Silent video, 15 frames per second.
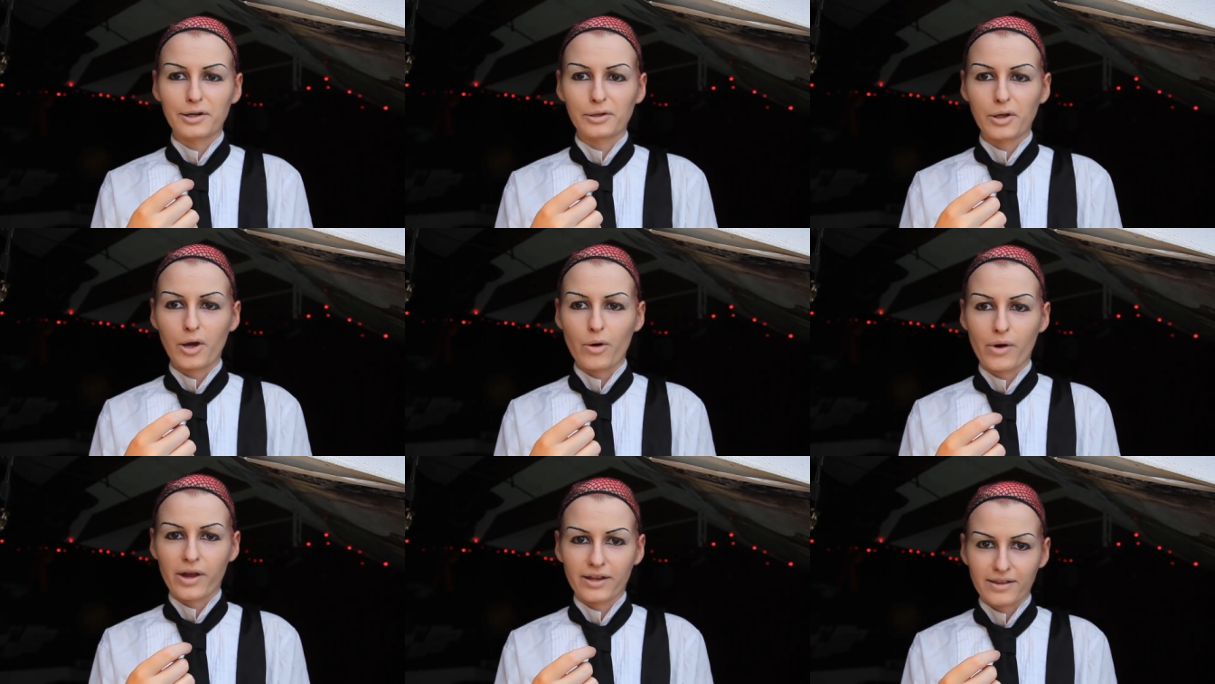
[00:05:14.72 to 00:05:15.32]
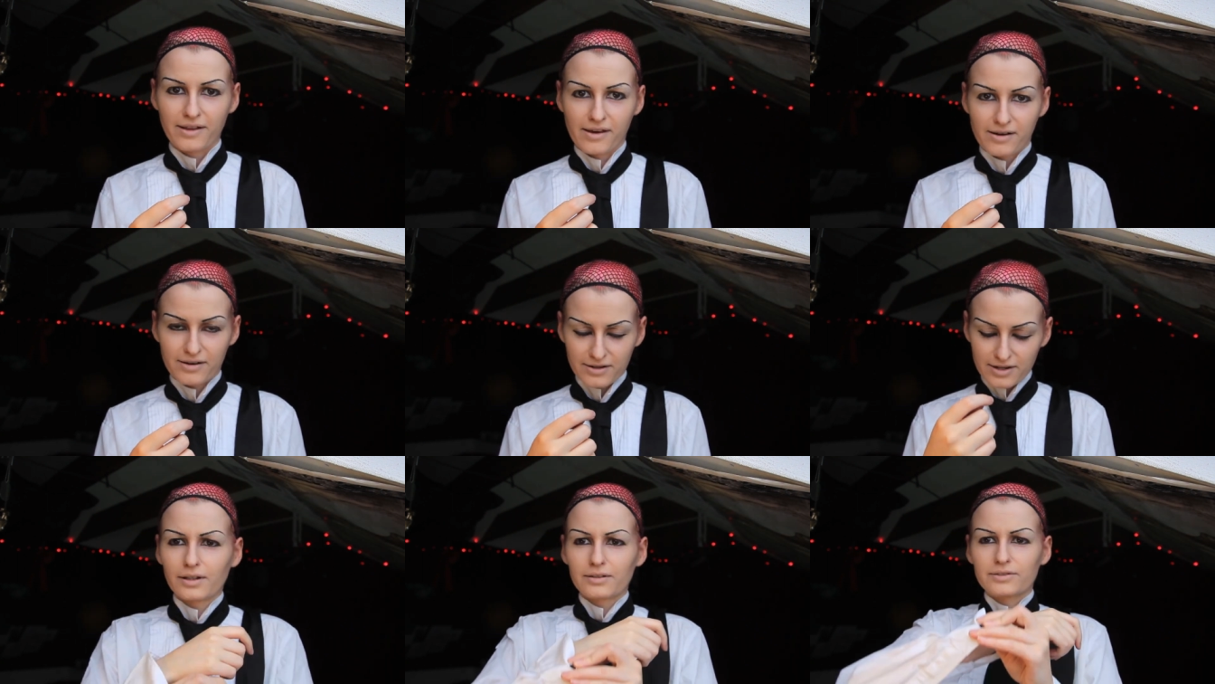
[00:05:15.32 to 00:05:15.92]
glowing there.
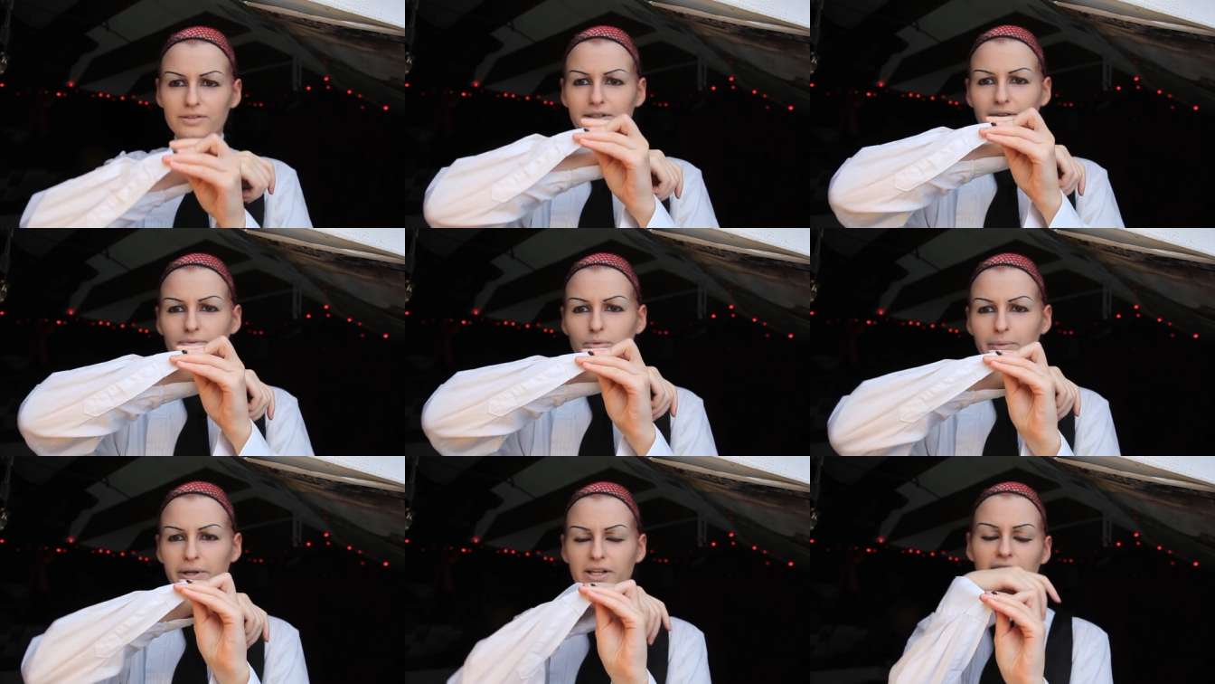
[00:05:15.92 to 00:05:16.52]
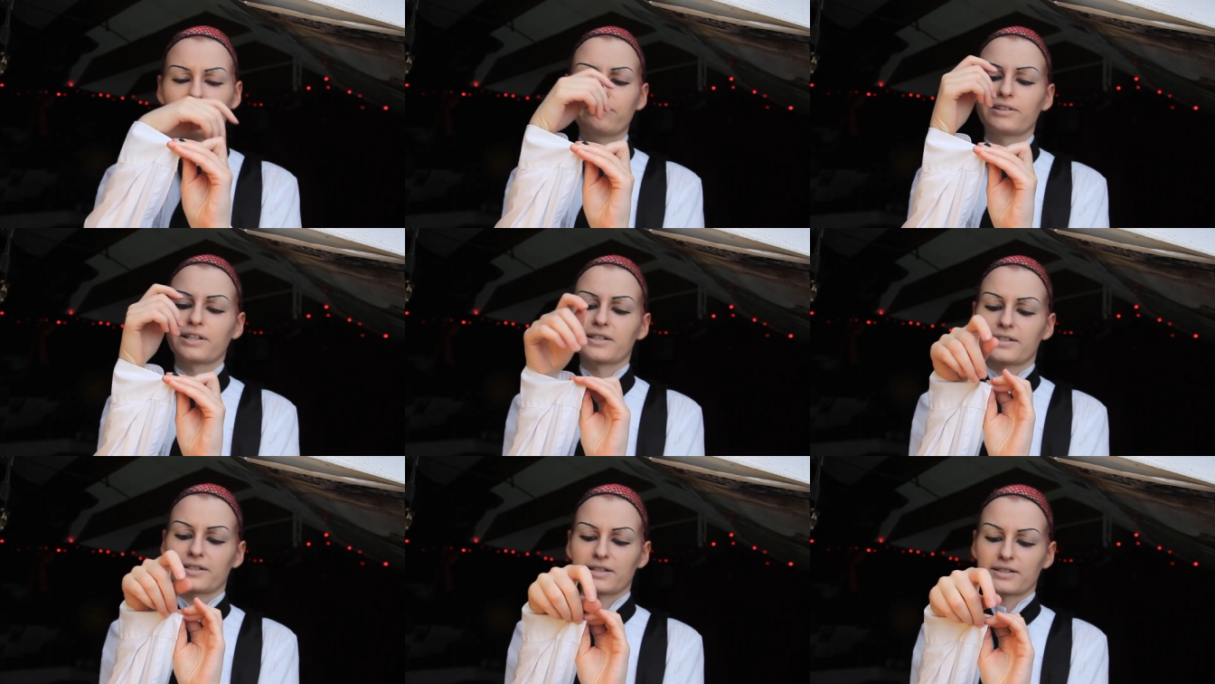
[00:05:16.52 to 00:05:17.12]
I'm just gonna have to put my
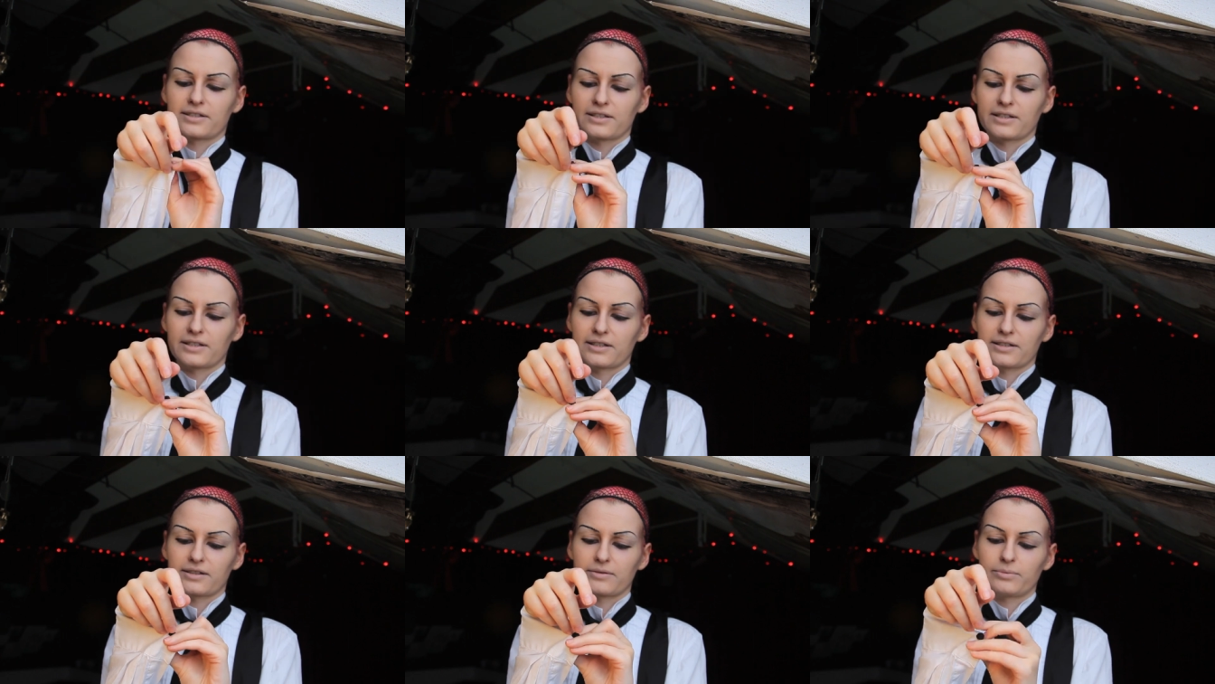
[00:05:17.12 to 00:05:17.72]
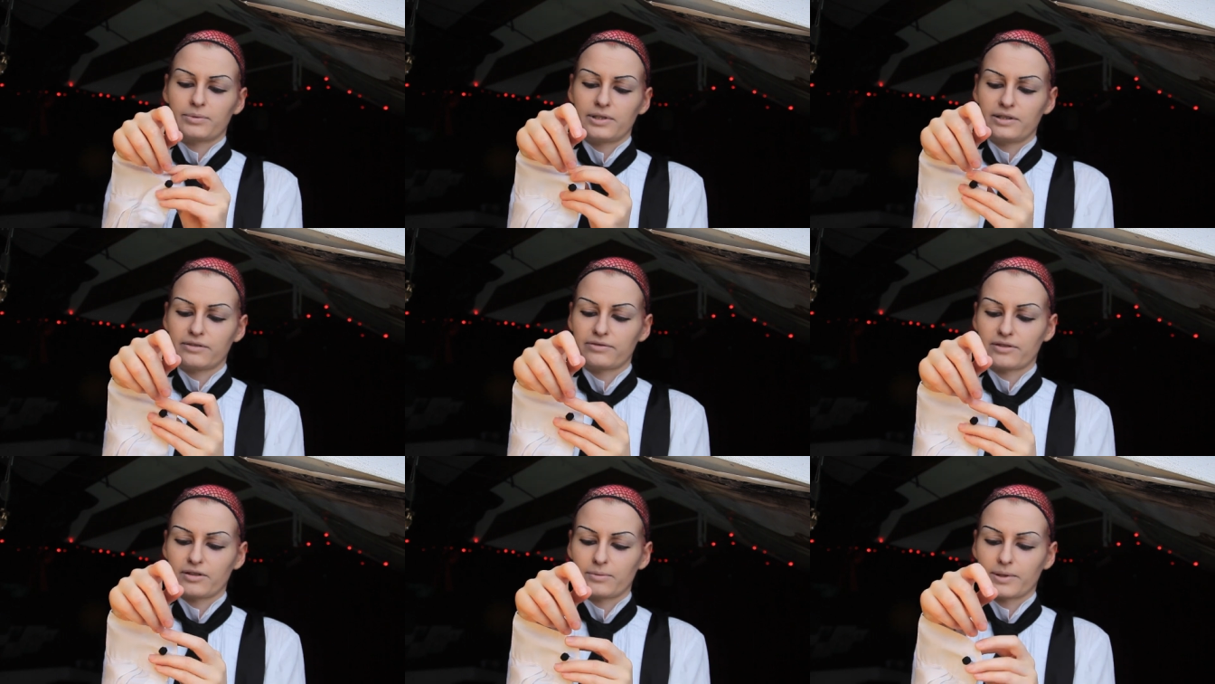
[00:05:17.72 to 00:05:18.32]
cufflinks in actually, because I completely
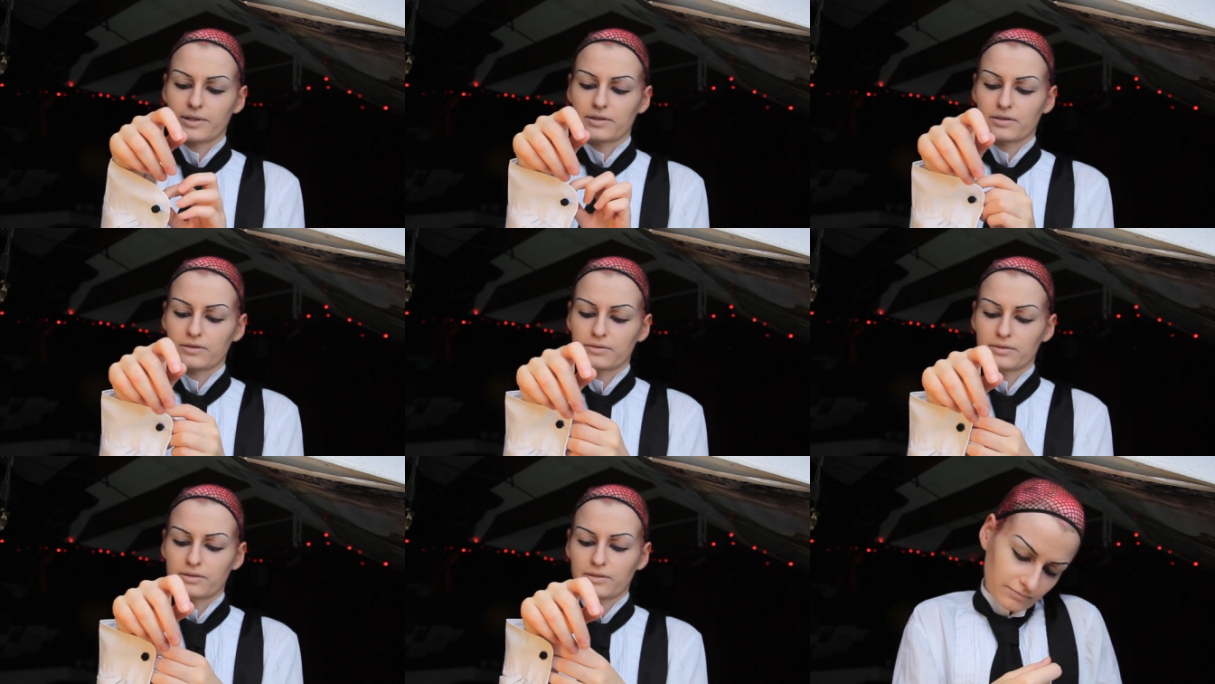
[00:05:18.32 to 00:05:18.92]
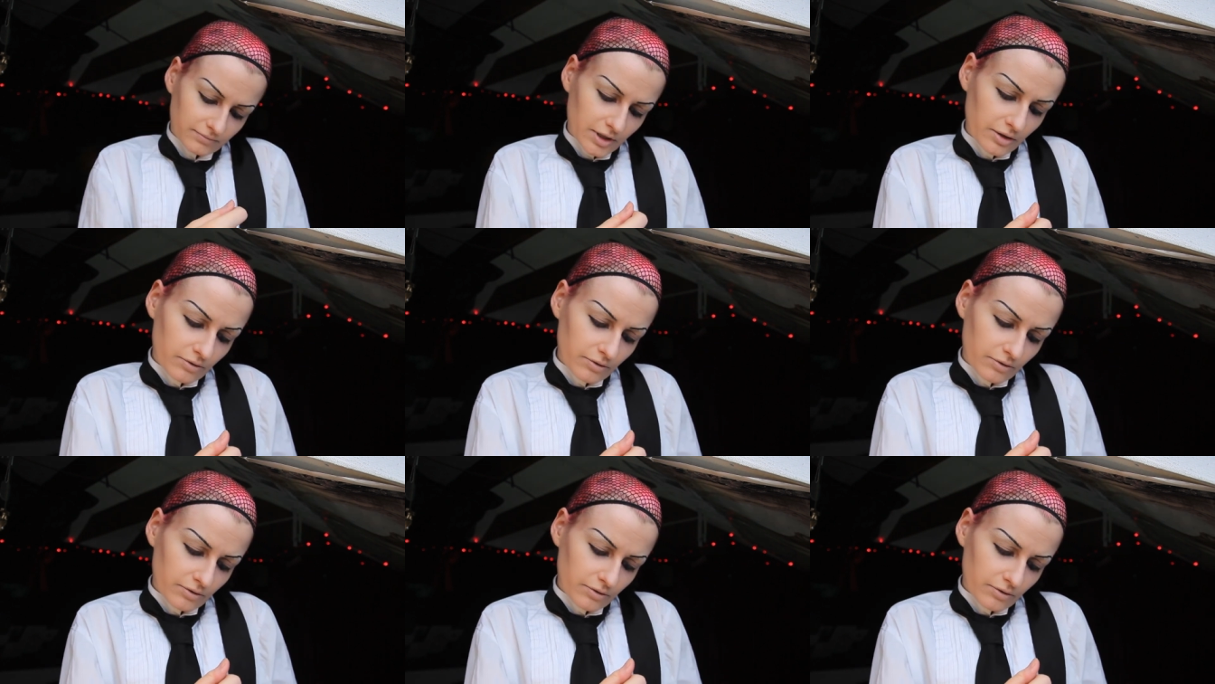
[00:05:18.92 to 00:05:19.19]
forgot about those.